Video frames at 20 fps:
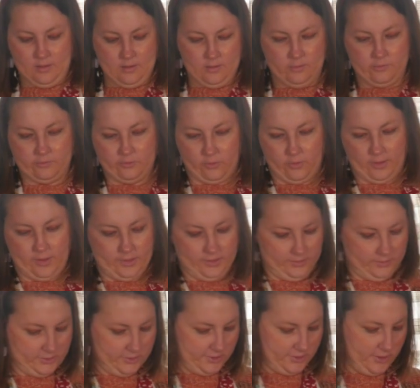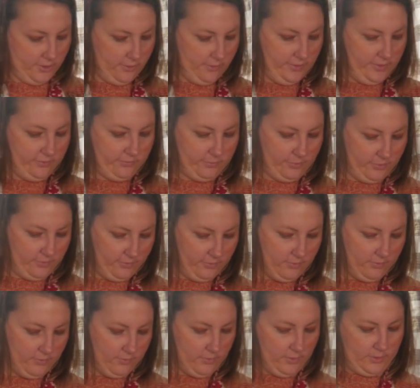So I just always put
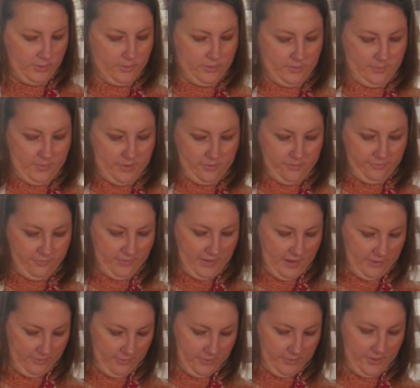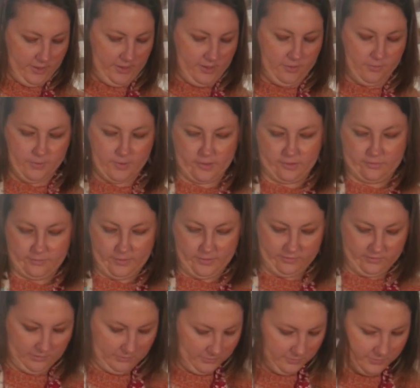a good amount of flour on any
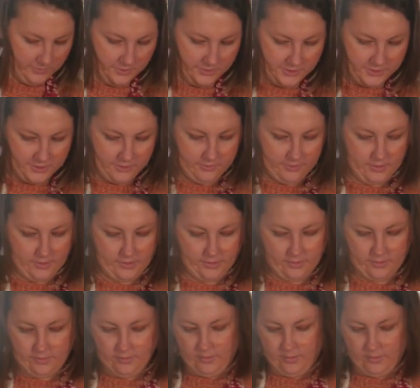workspace I'm gonna put dough on,